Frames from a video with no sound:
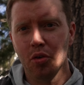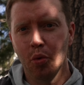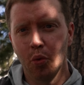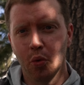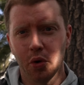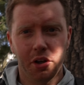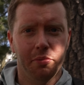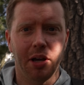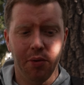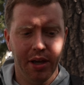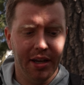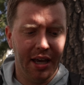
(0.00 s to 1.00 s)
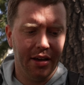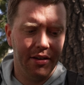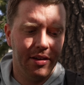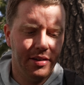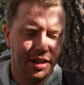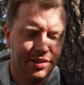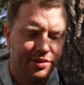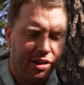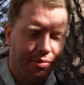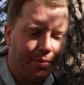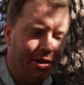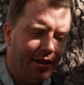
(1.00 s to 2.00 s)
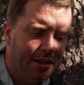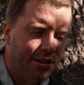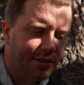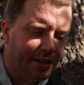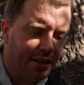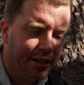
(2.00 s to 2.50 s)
Working my way down, next up is,